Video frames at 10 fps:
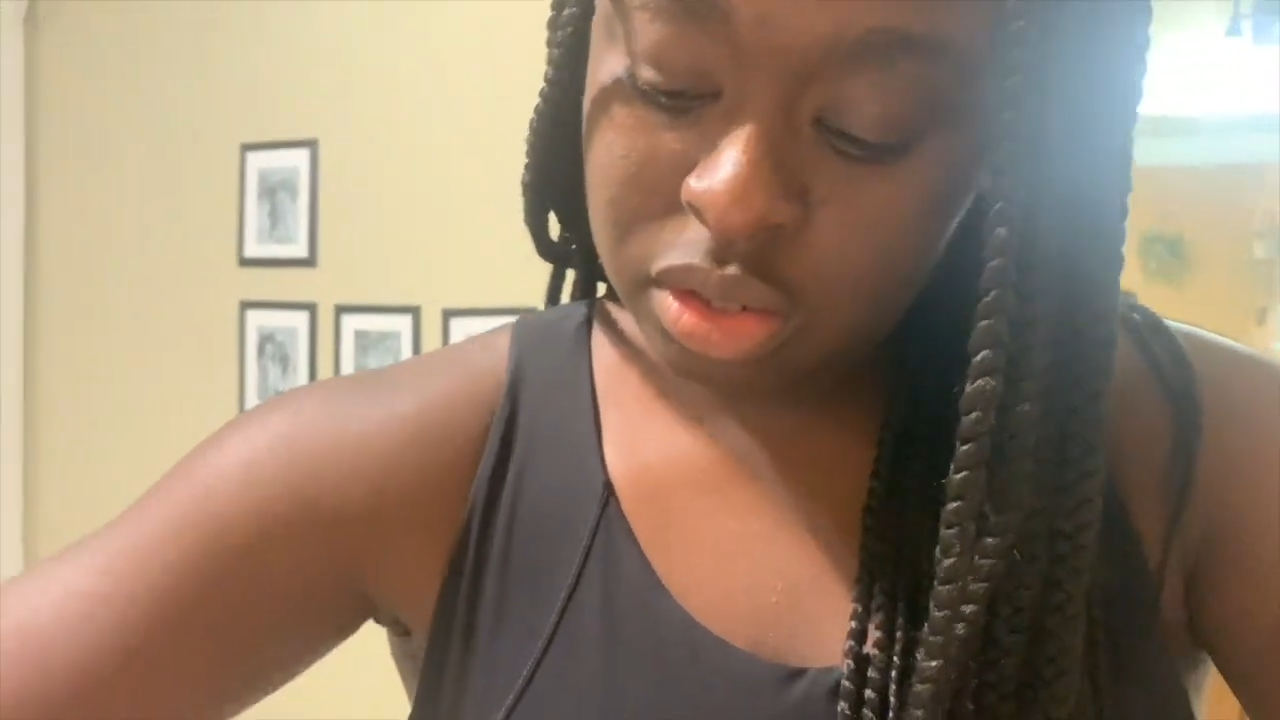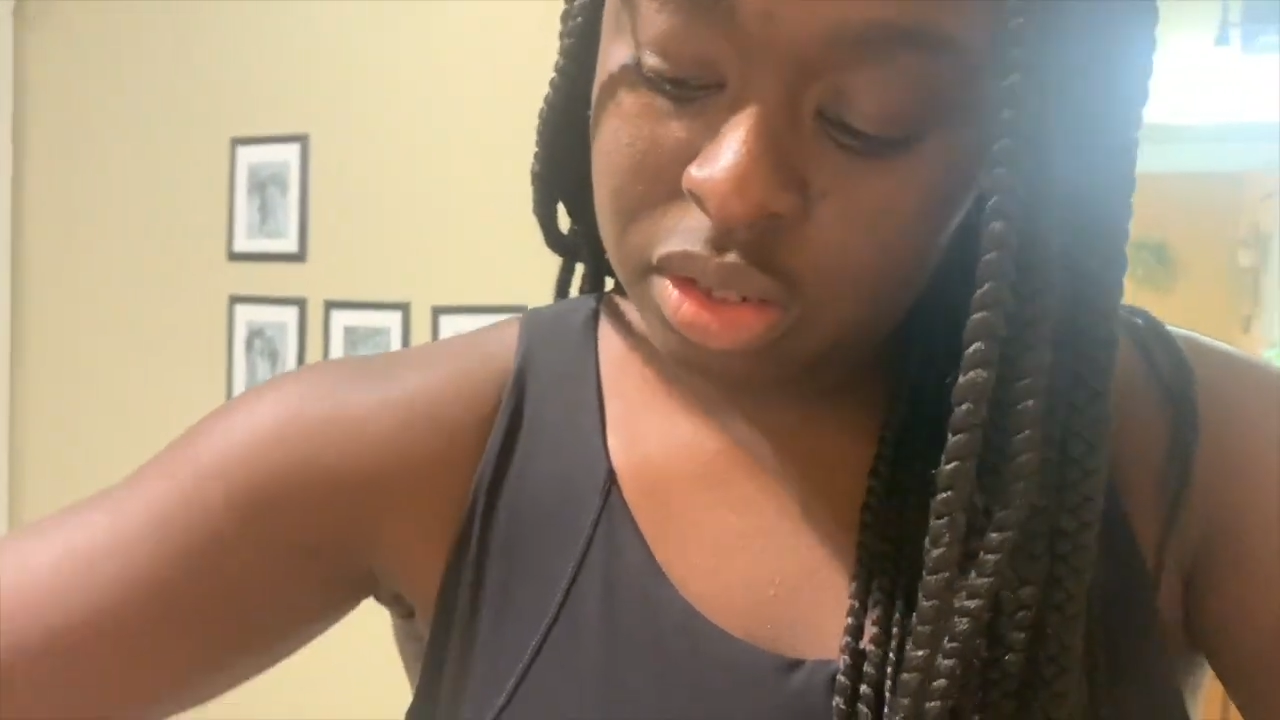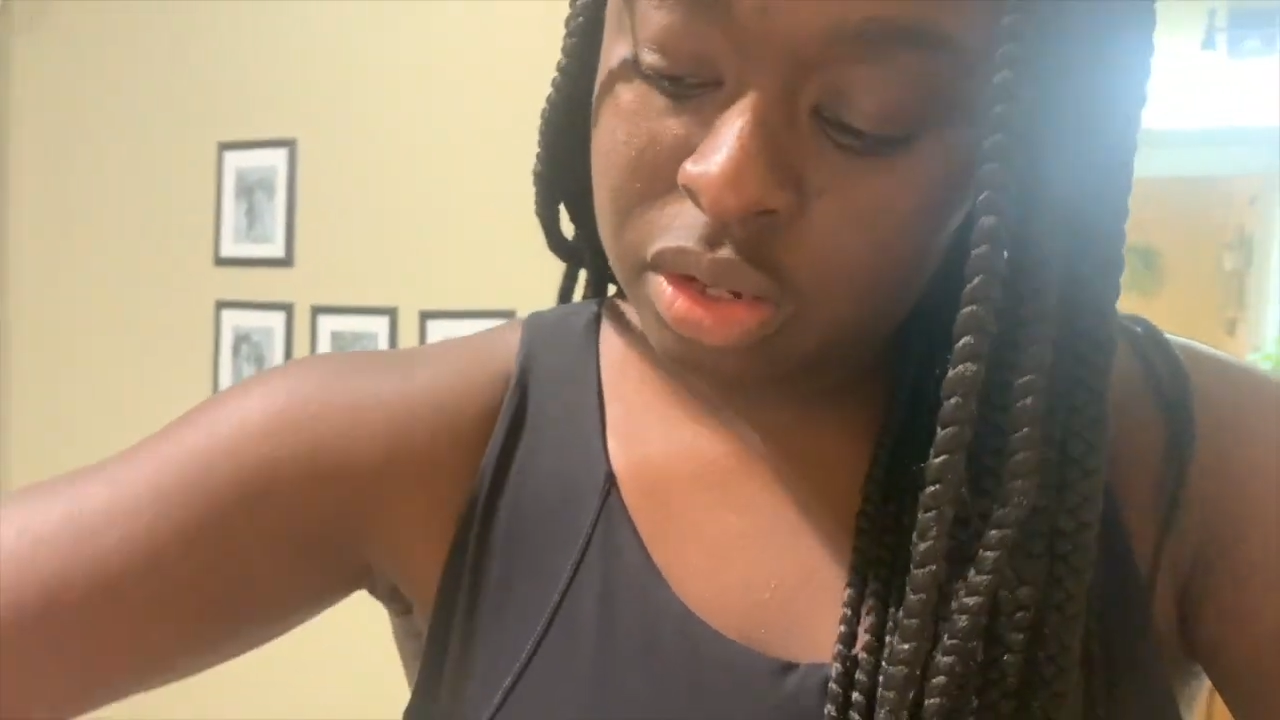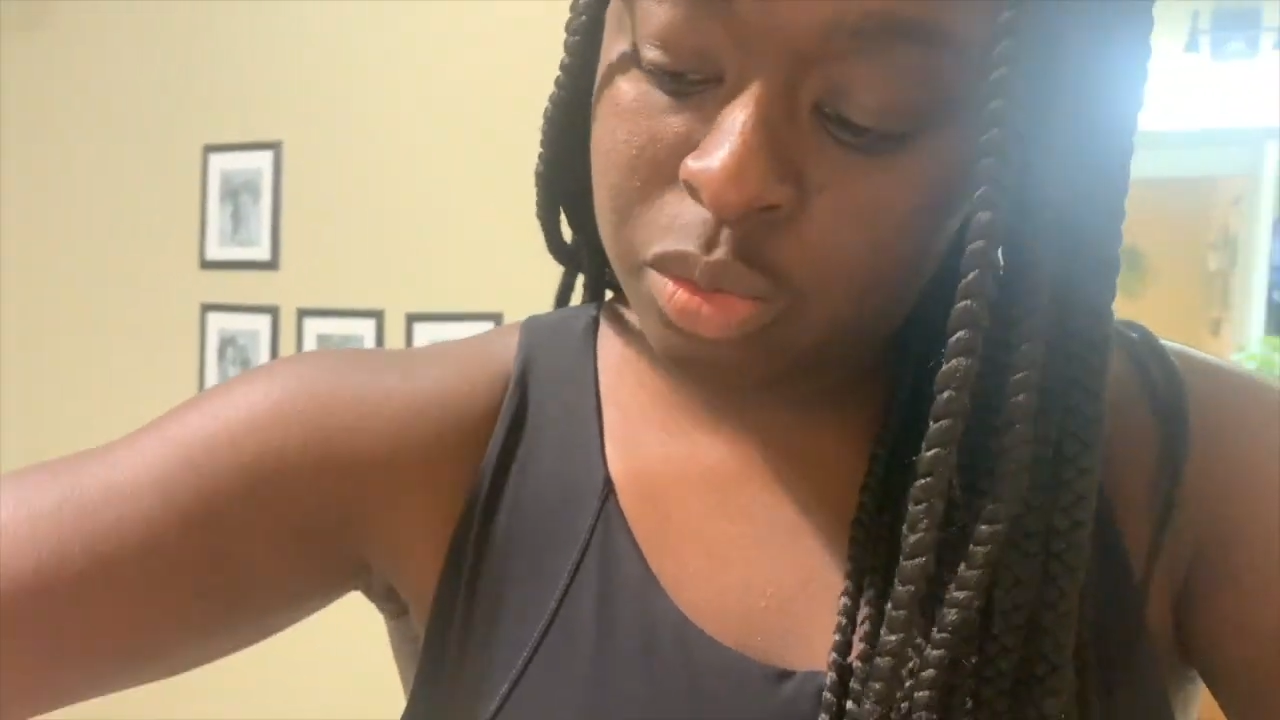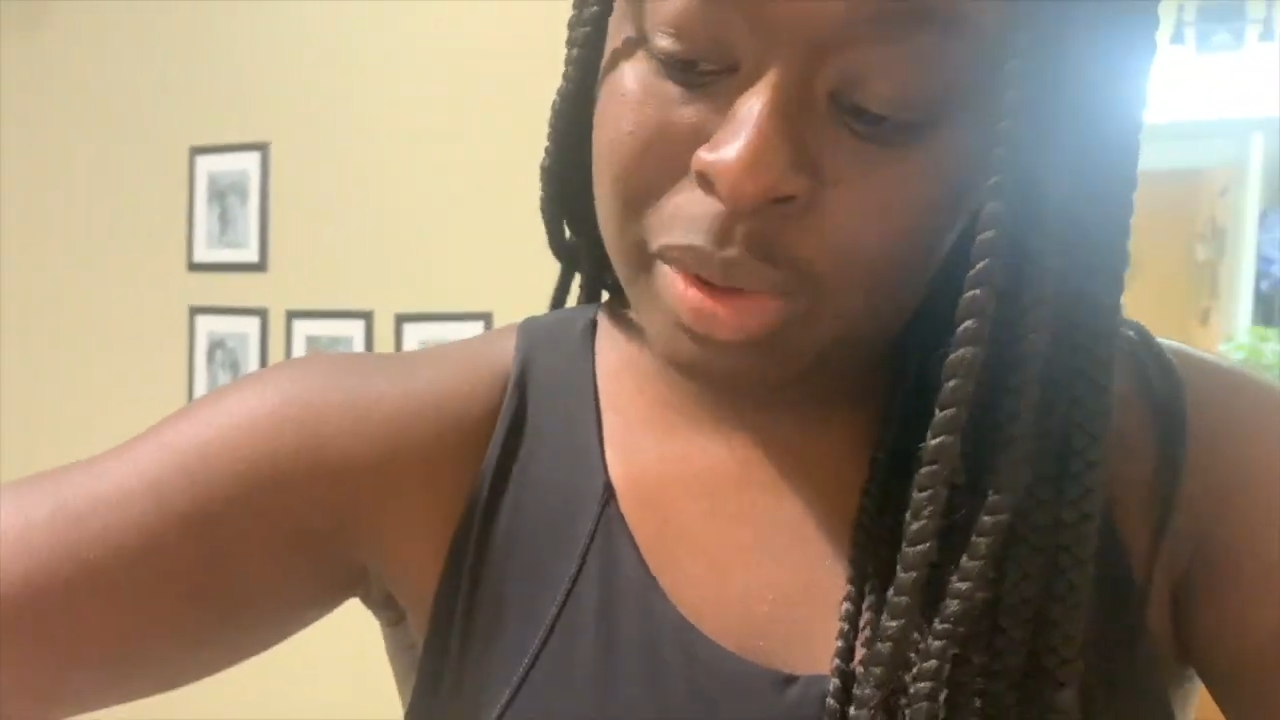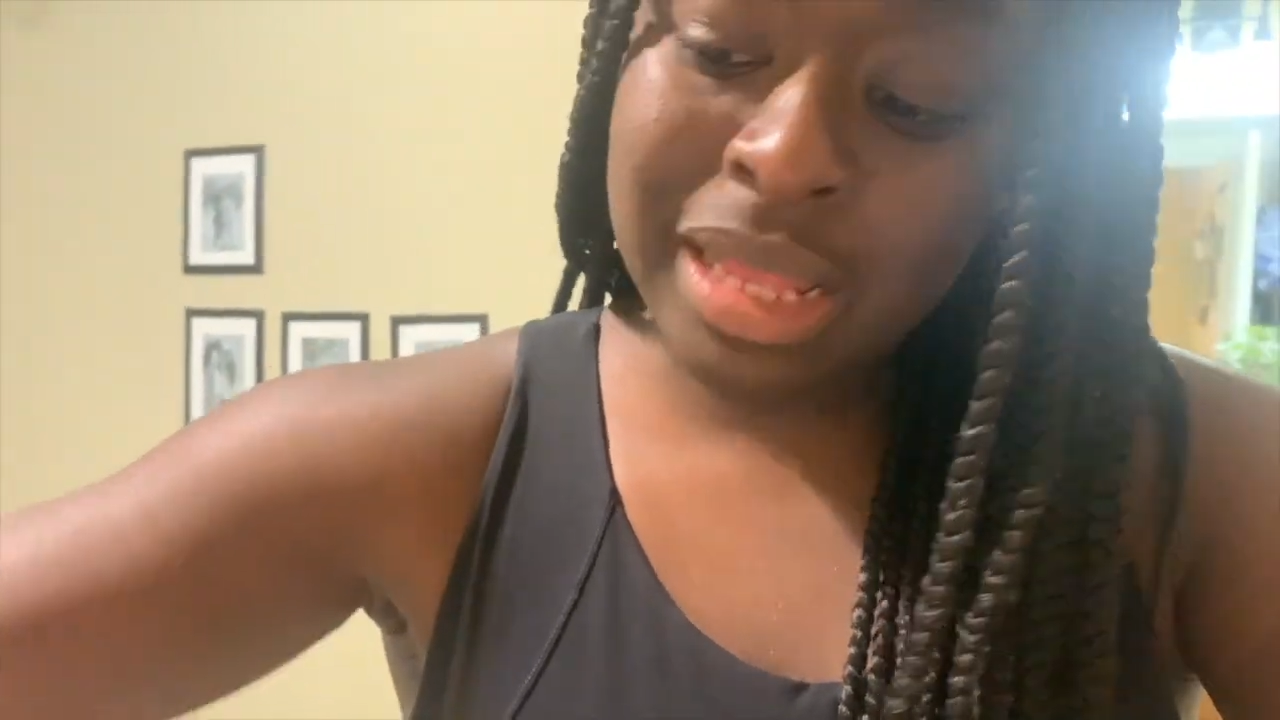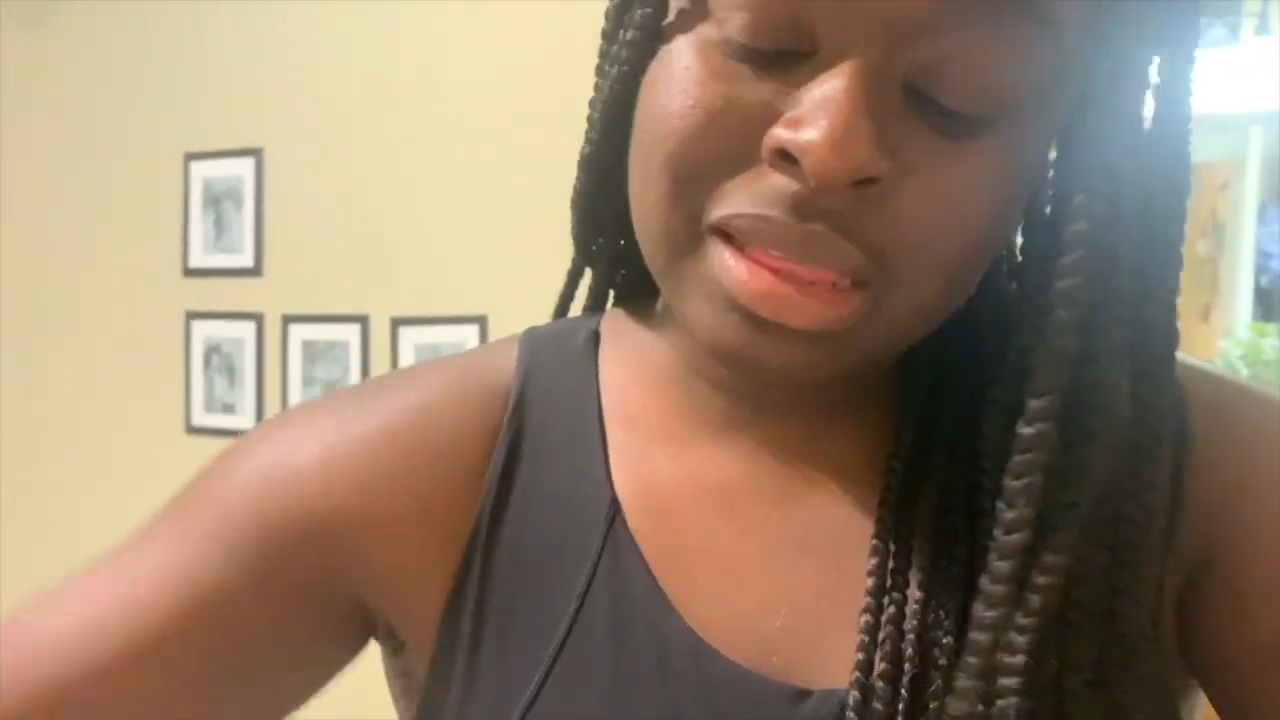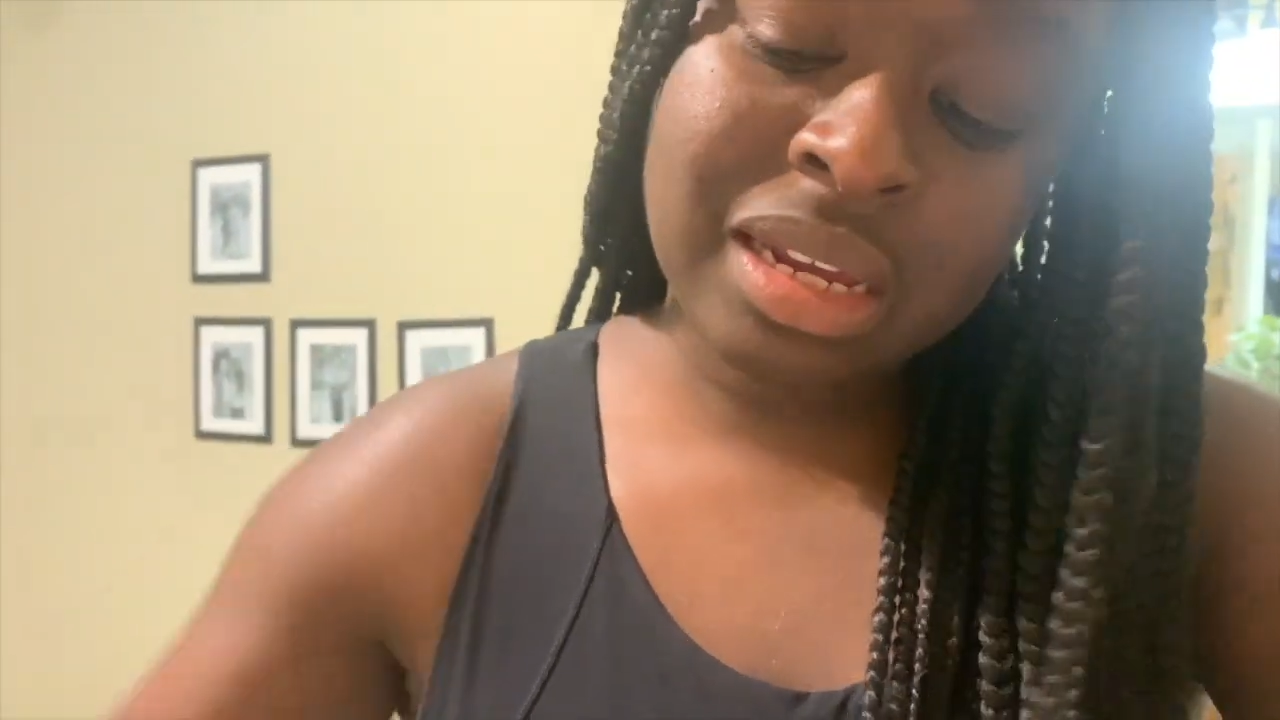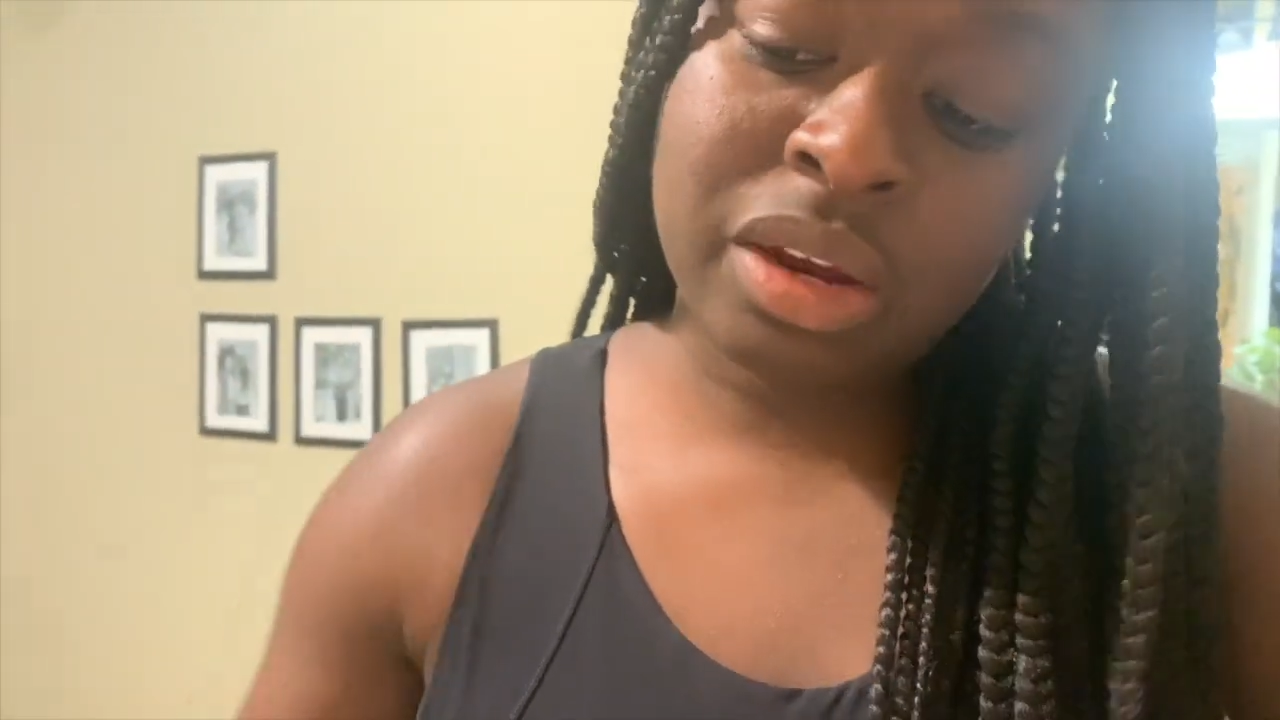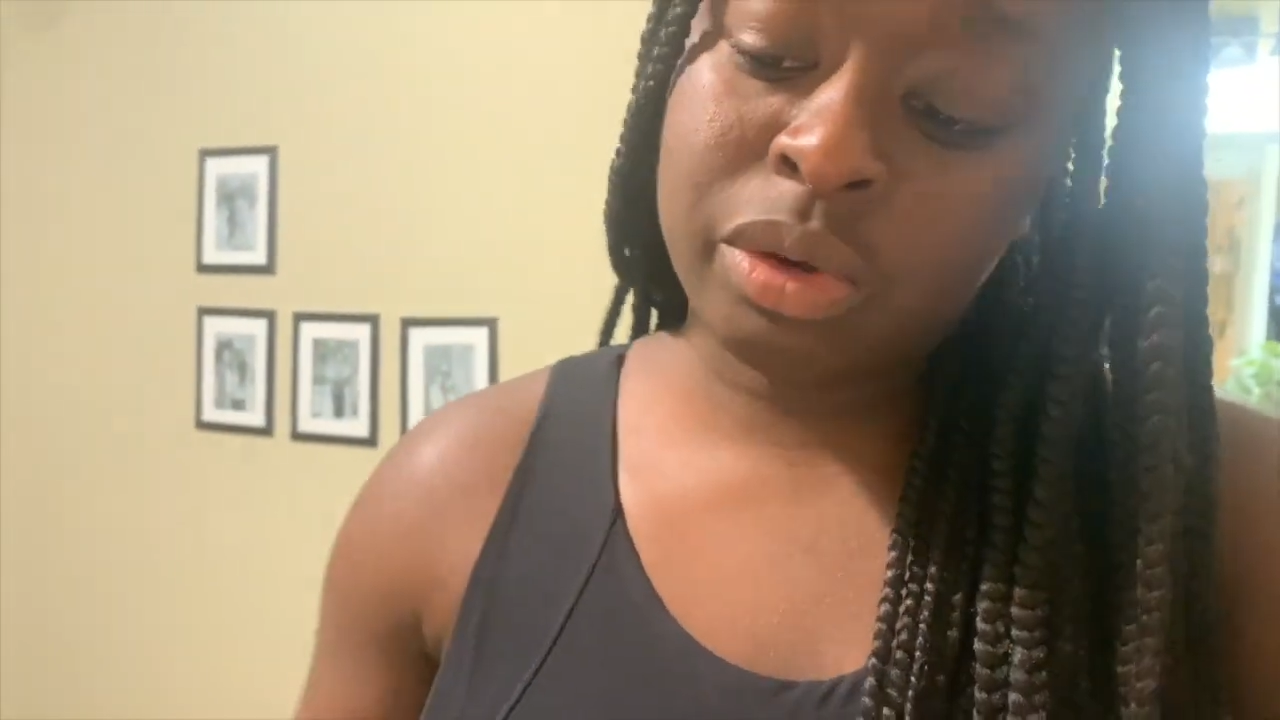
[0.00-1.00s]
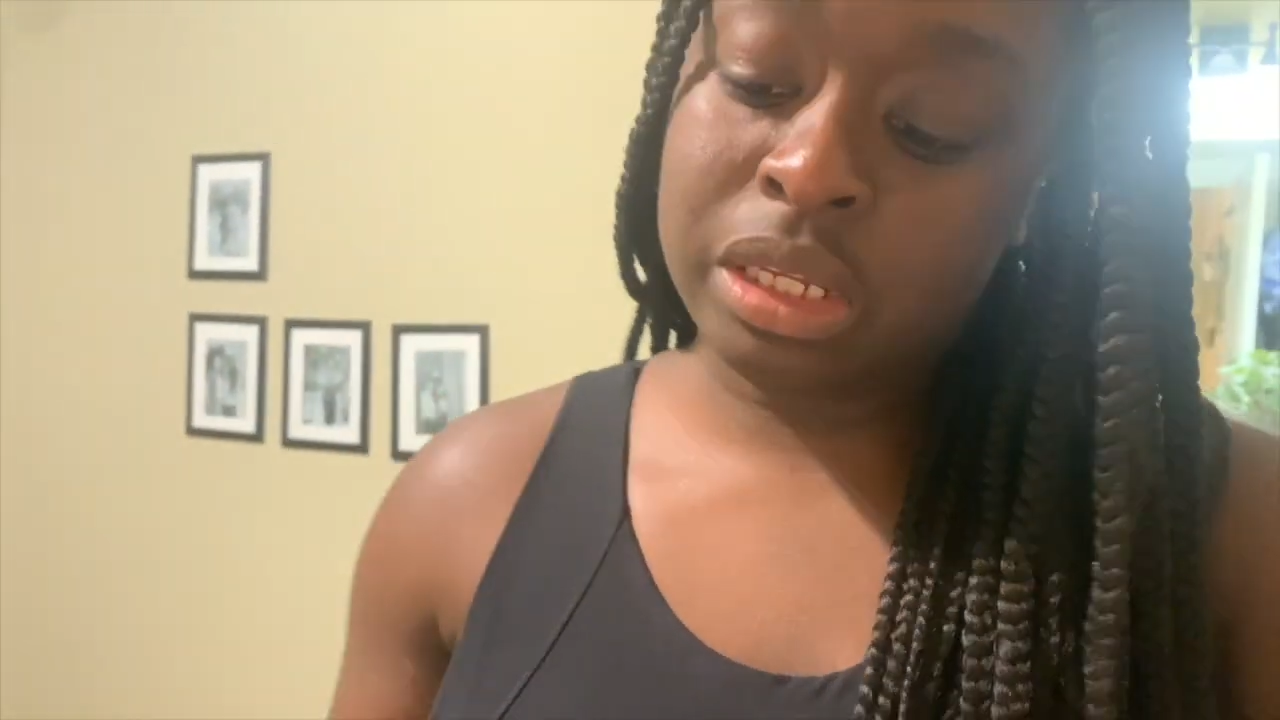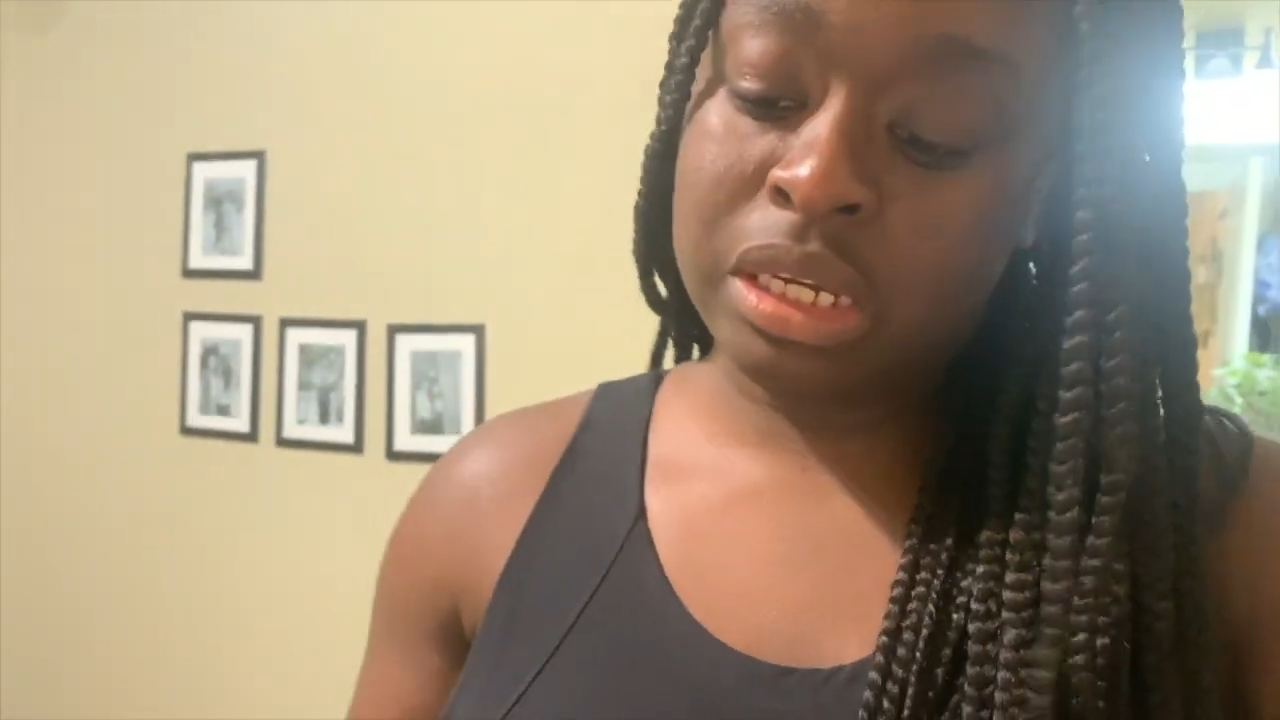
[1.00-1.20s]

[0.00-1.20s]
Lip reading: the main thing I really